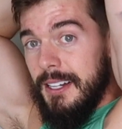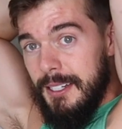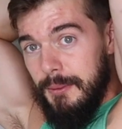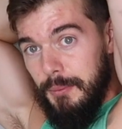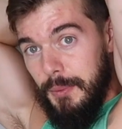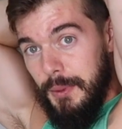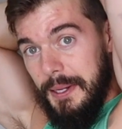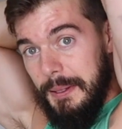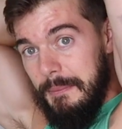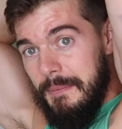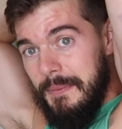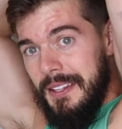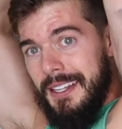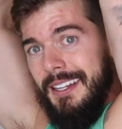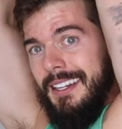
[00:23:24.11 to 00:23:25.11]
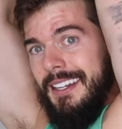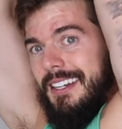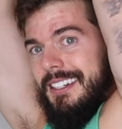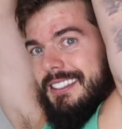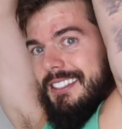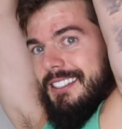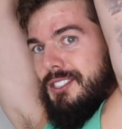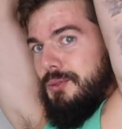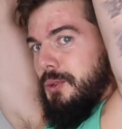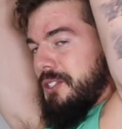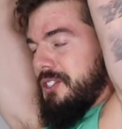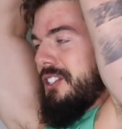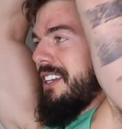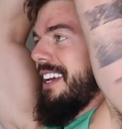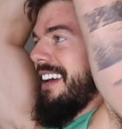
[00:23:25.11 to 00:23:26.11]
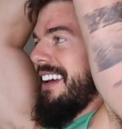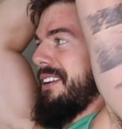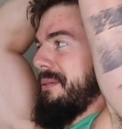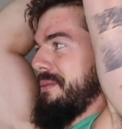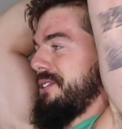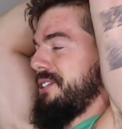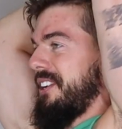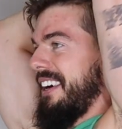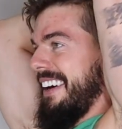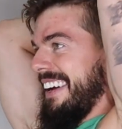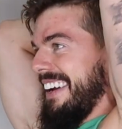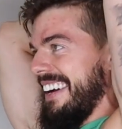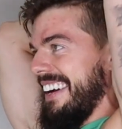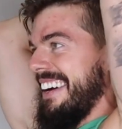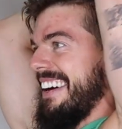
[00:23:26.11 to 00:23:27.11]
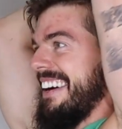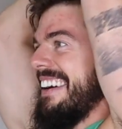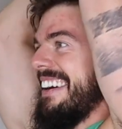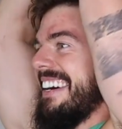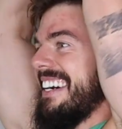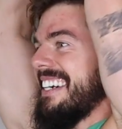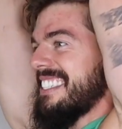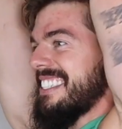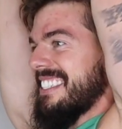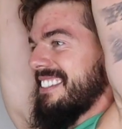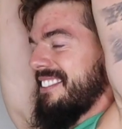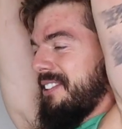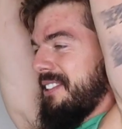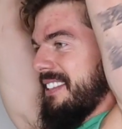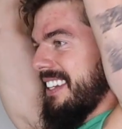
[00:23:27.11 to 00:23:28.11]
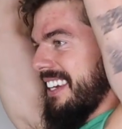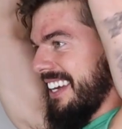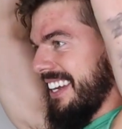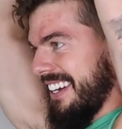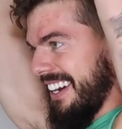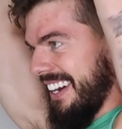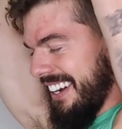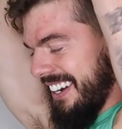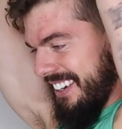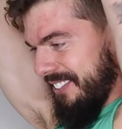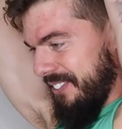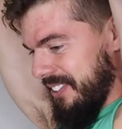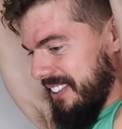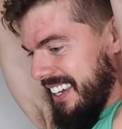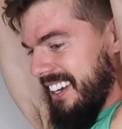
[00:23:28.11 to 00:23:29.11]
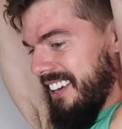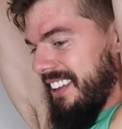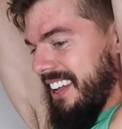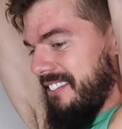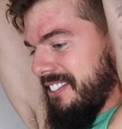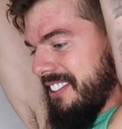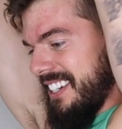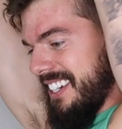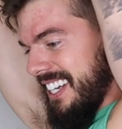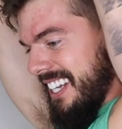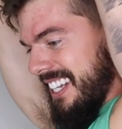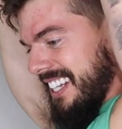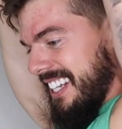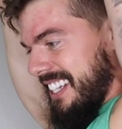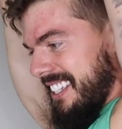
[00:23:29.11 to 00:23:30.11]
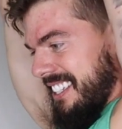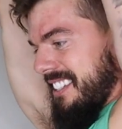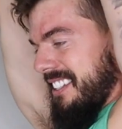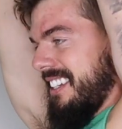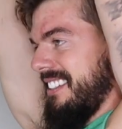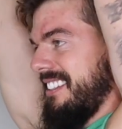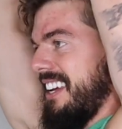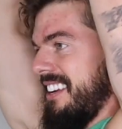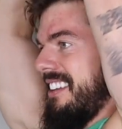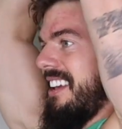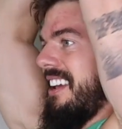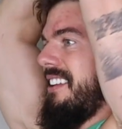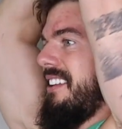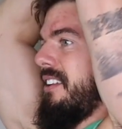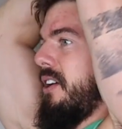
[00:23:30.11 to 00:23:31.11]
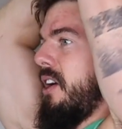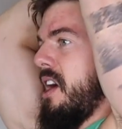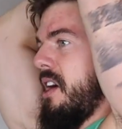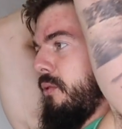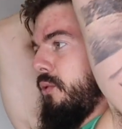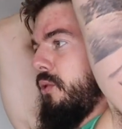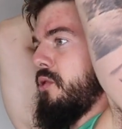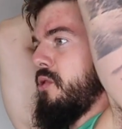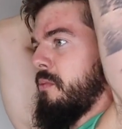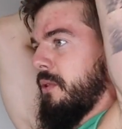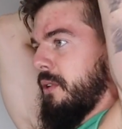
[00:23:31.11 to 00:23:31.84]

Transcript: but this is what you get. I'm sorry. One day I'll have a dedicated room